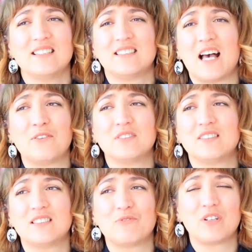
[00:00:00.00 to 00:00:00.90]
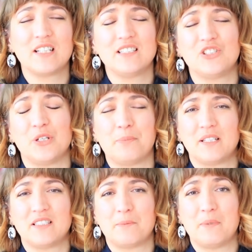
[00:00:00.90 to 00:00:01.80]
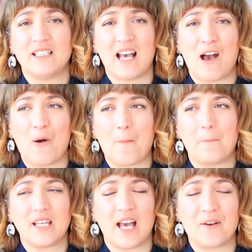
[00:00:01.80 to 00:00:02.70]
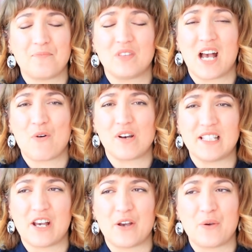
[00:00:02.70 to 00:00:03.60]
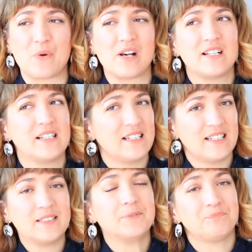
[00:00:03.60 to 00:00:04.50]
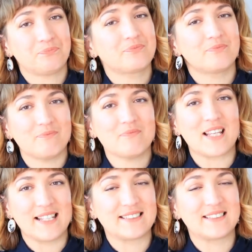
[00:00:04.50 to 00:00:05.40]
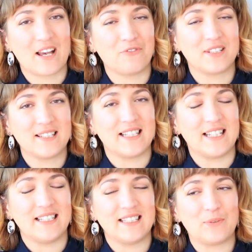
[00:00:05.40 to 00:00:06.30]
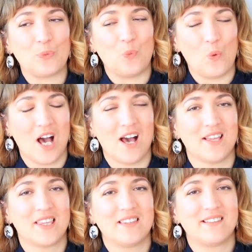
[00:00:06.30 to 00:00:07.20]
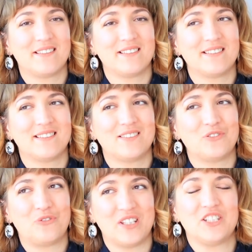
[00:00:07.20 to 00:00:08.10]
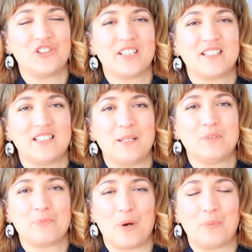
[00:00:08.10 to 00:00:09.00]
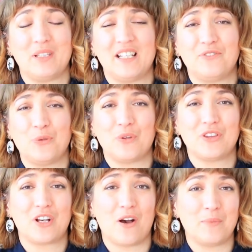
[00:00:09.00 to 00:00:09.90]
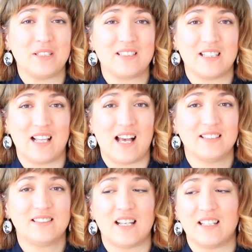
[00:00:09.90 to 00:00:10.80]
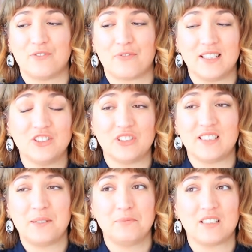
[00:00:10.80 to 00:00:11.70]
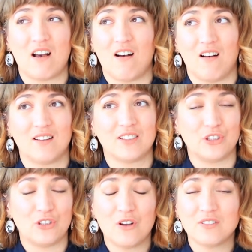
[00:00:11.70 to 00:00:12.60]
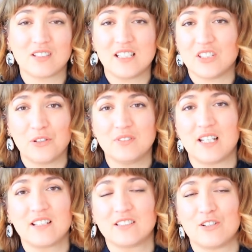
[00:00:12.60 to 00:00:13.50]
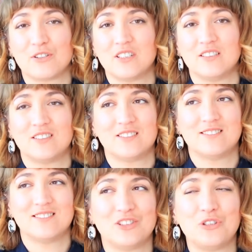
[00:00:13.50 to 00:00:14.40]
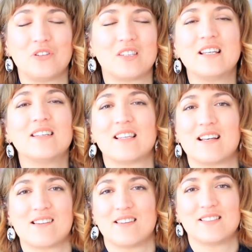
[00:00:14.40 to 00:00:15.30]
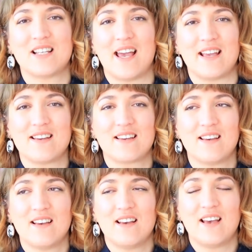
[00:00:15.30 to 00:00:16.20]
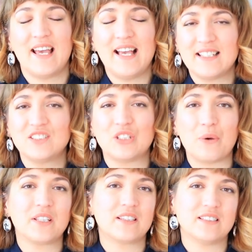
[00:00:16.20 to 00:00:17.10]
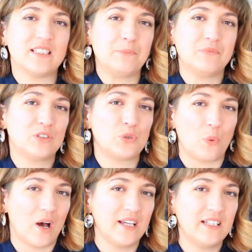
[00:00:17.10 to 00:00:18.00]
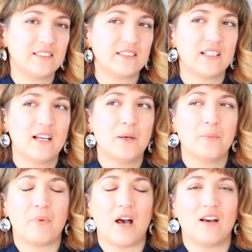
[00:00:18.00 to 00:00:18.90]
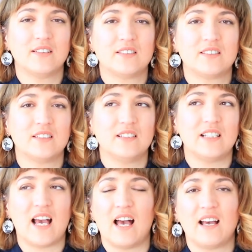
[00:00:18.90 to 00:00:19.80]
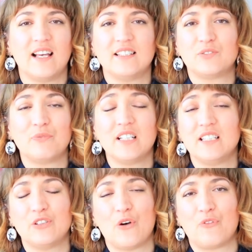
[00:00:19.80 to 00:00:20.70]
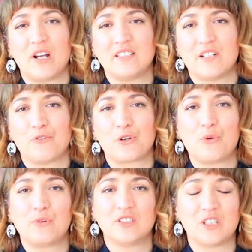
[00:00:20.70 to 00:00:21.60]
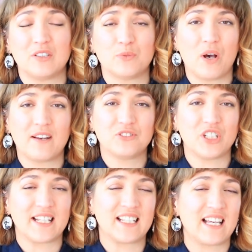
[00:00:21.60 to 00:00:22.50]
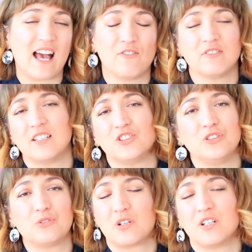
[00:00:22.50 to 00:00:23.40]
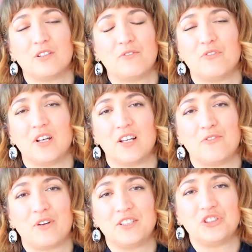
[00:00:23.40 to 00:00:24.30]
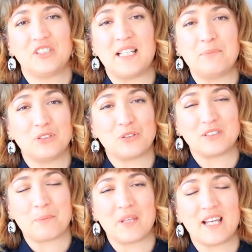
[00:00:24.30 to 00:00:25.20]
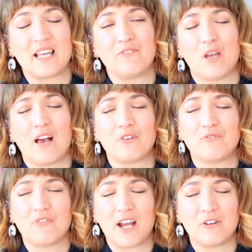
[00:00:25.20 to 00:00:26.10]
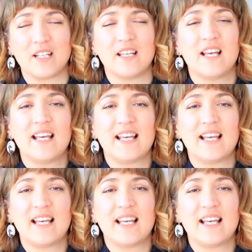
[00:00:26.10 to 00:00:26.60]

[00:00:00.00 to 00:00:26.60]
sounds really stupid to me now, but yeah, now I know it's definitely worth finishing the seams properly if you want the garment to last. And French seams they don't take as long as you think they're gonna take. It is sewing the seam twice, but yeah, it's really not very difficult, so it's worth checking out a tutorial for French seams or something if you have a very